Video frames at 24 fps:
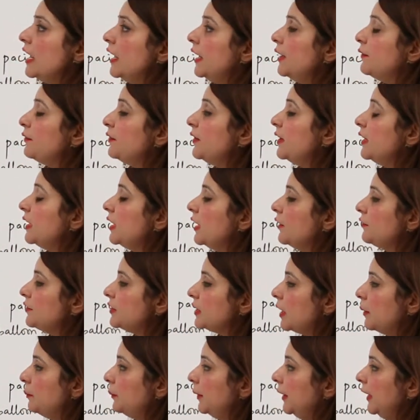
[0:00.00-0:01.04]
if, we, if
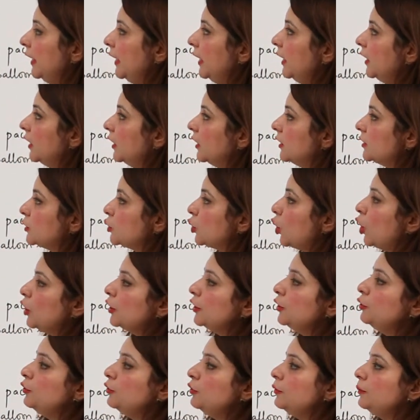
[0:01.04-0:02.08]
somebody uh,
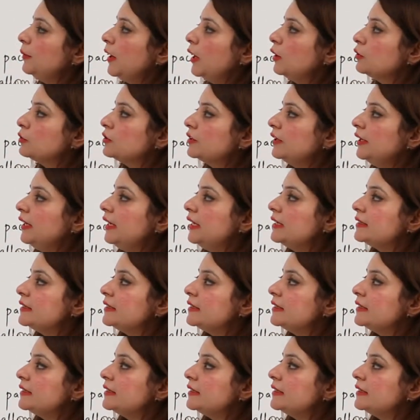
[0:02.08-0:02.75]
talk you about the